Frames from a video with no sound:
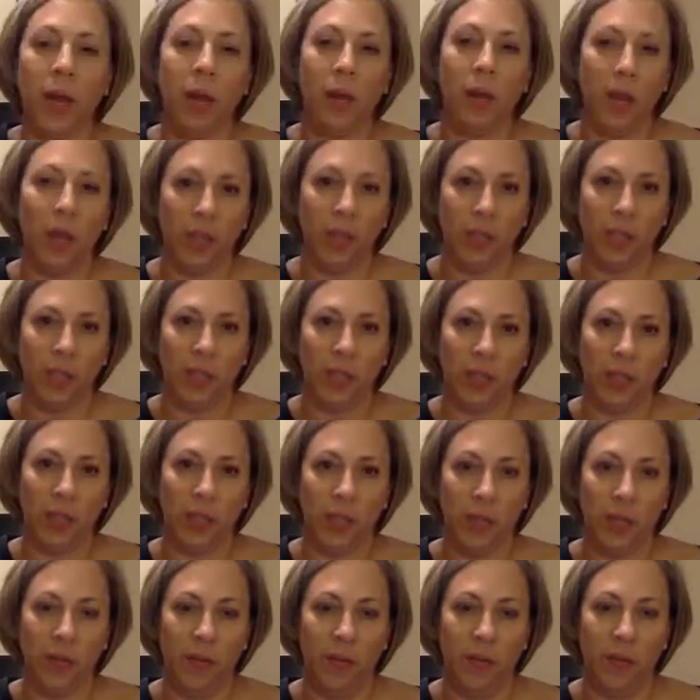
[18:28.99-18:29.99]
lunch into
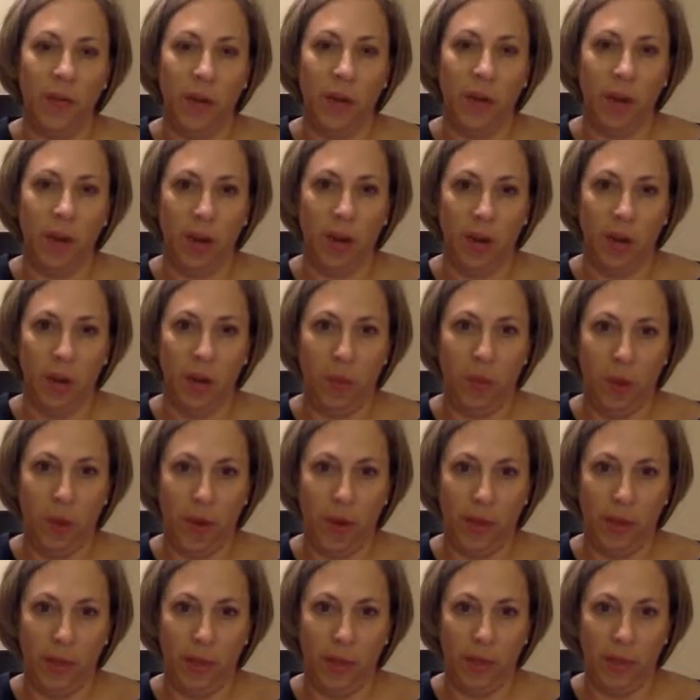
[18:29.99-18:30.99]
the veterinary
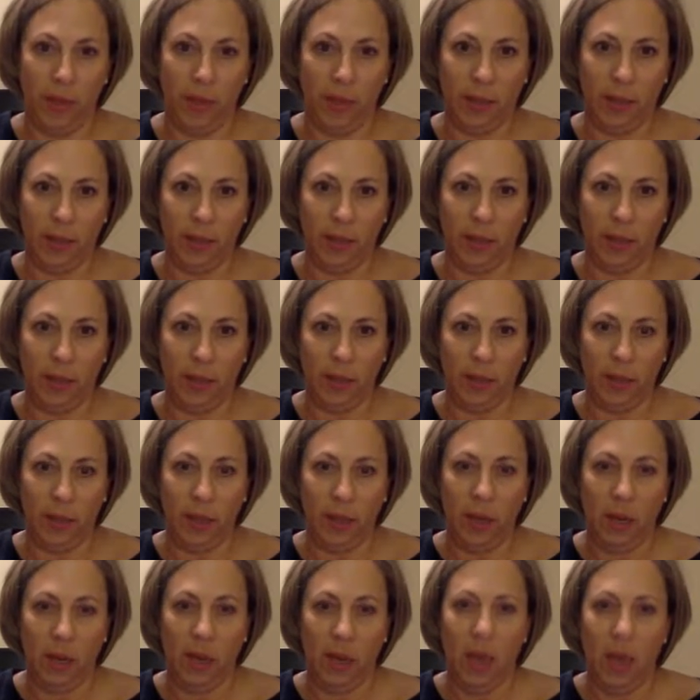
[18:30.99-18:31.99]
practice
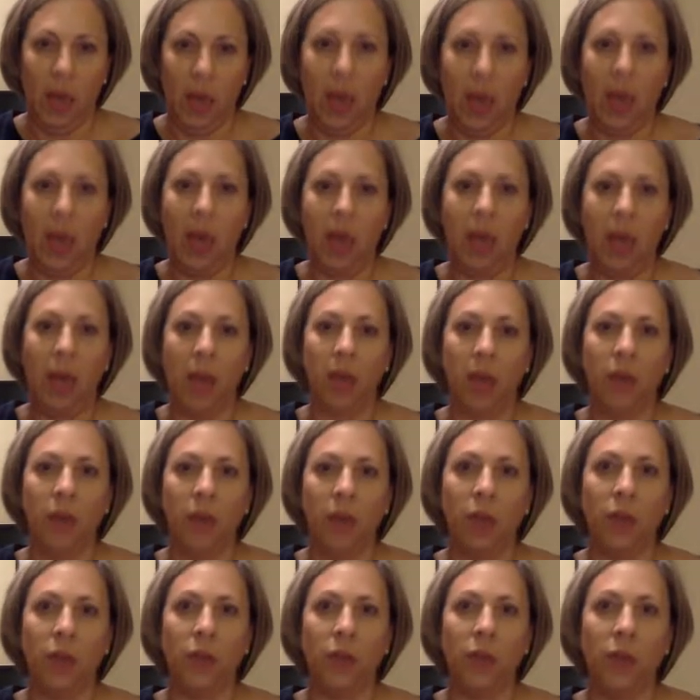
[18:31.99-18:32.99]
and
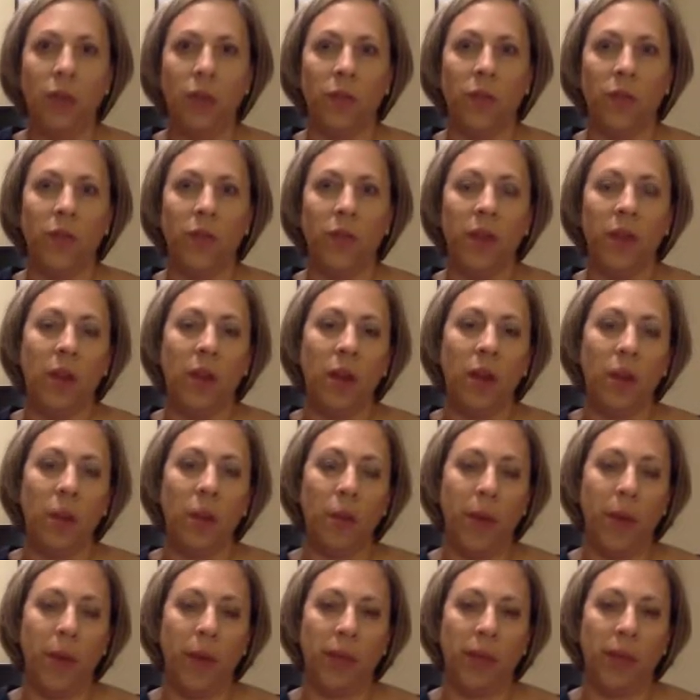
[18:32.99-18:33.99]
the veterinary
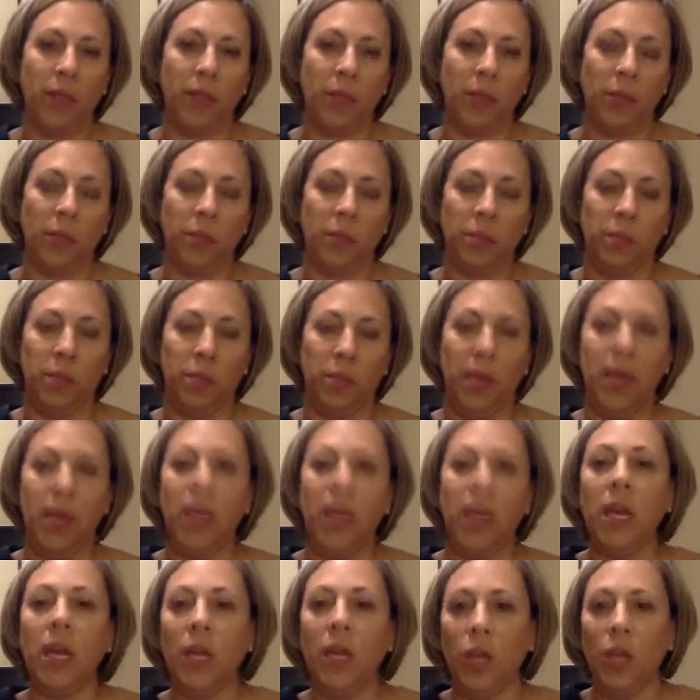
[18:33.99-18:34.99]
practice was
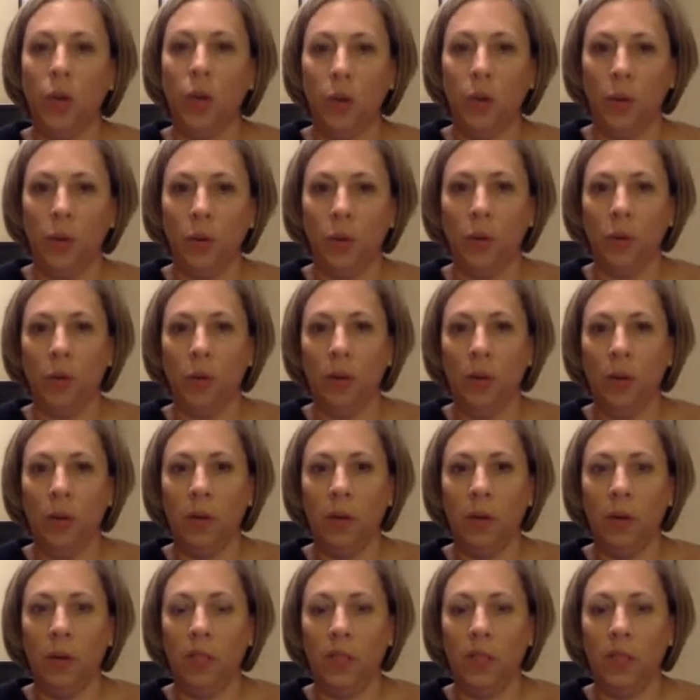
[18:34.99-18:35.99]
paying you
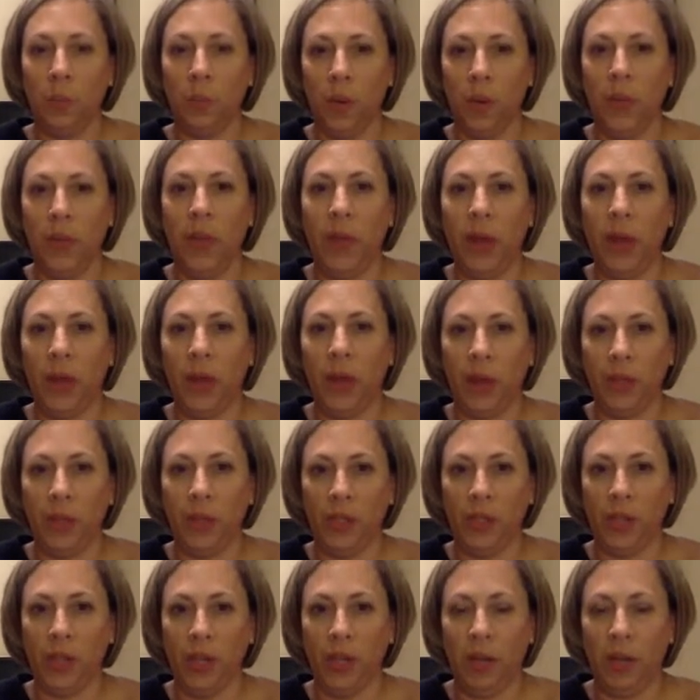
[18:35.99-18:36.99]
to bring that
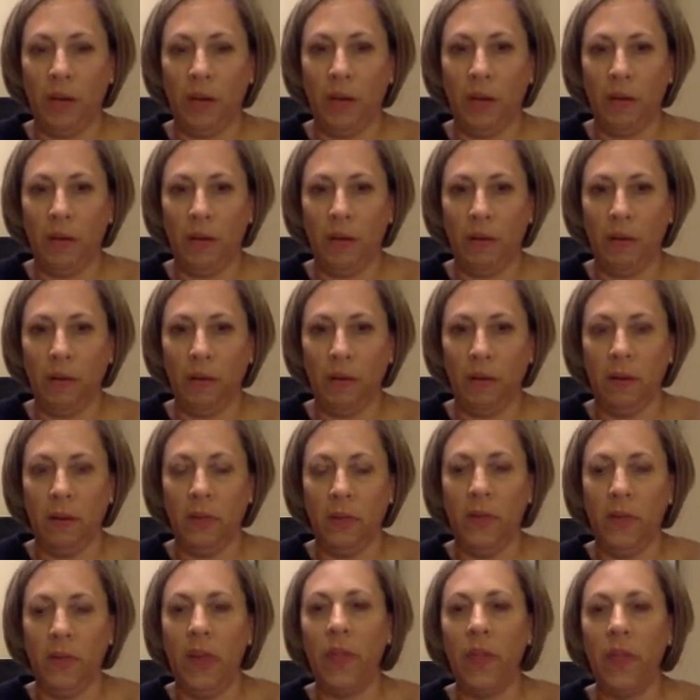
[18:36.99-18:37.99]
lunch in,
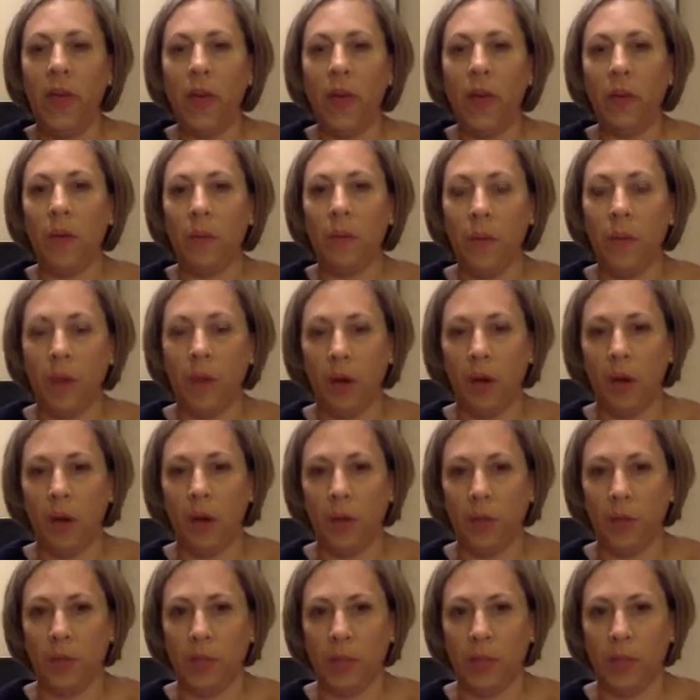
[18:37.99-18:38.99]
then that would be 100%
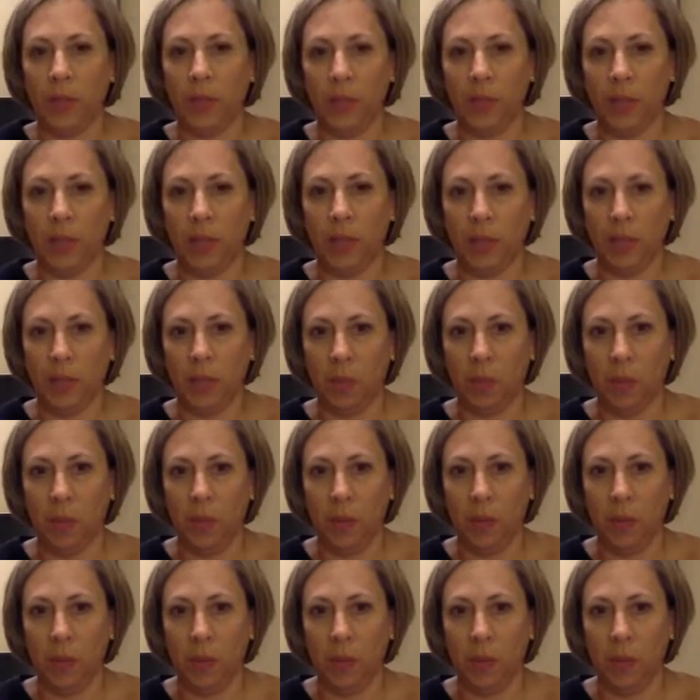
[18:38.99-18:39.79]
deductible.